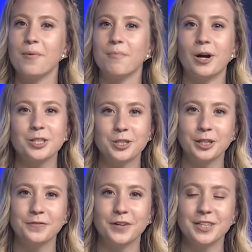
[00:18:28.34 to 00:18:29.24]
March
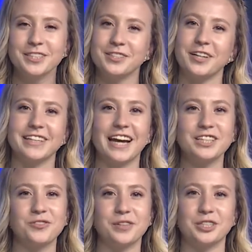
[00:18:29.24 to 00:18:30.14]
31st is our
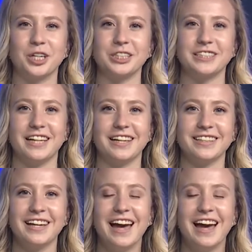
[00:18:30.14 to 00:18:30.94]
next Recharge Day.